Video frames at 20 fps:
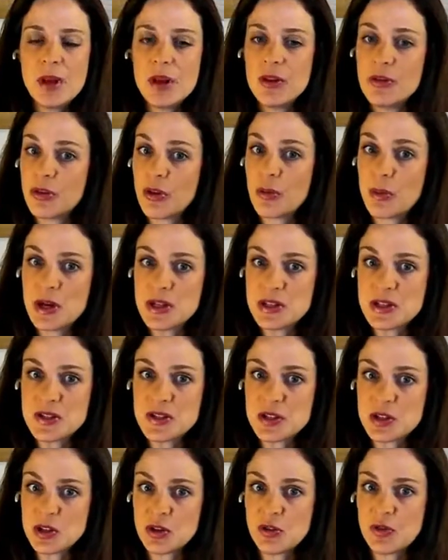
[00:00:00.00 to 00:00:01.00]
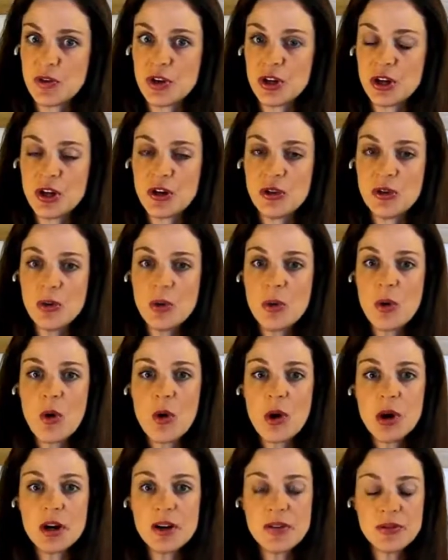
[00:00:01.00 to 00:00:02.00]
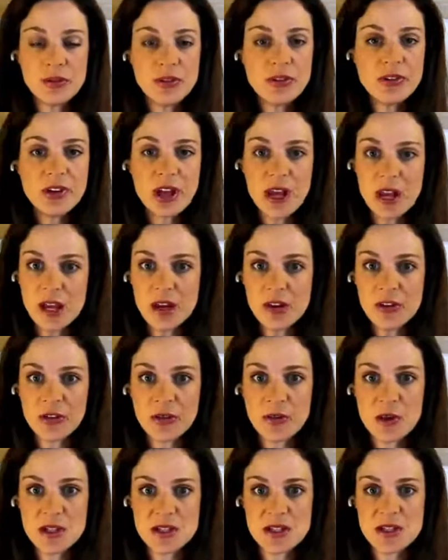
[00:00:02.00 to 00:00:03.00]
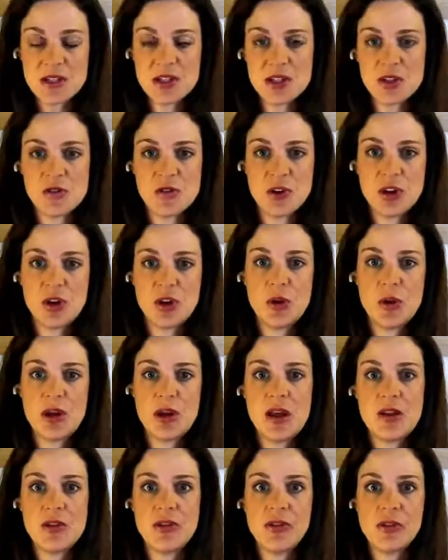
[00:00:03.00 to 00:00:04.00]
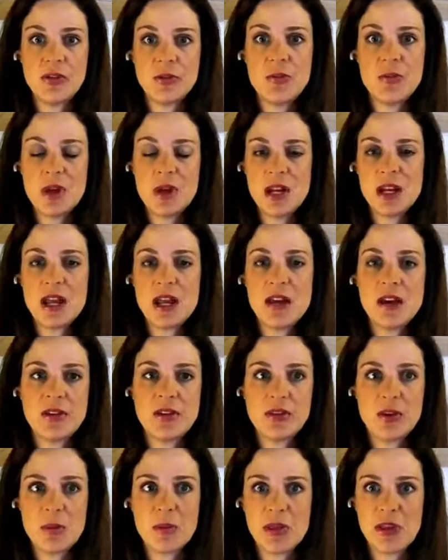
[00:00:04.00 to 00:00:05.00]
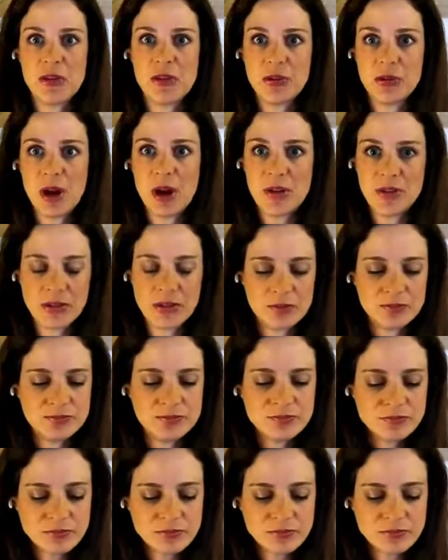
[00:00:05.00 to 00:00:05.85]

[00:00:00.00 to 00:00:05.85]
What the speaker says: is the right decision for you, or if staying is the right decision for you and mitigating some of the stress.